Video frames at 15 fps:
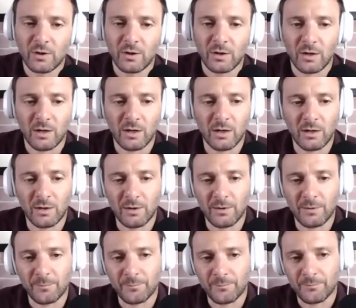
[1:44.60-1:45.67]

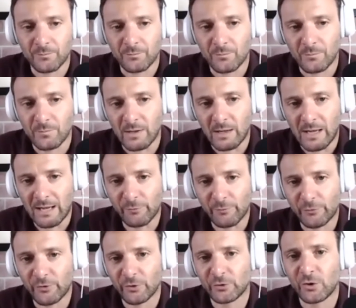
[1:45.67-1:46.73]
have a
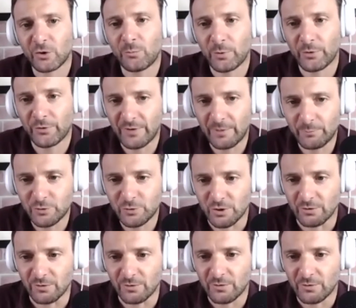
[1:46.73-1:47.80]
certain
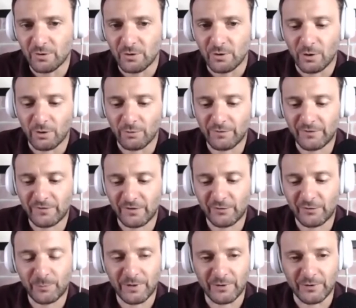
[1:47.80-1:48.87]
perception of this
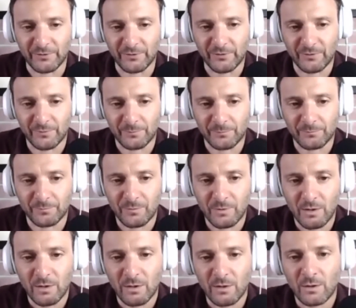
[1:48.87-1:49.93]
experience.
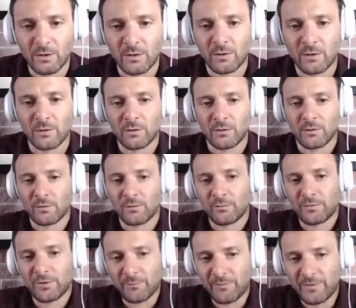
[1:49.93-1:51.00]

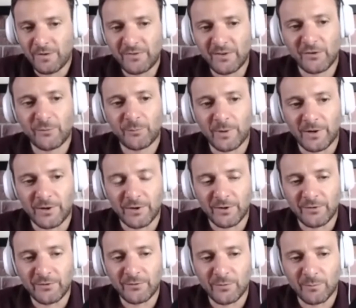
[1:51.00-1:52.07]
From this
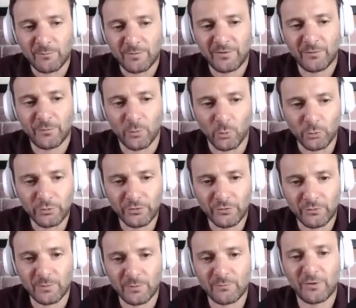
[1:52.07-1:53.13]
experience, from these thoughts,
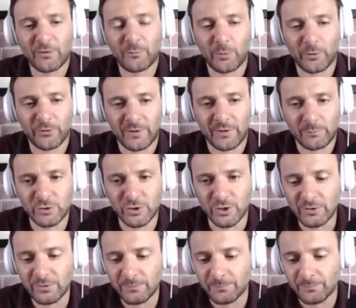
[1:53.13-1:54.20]
from this perception,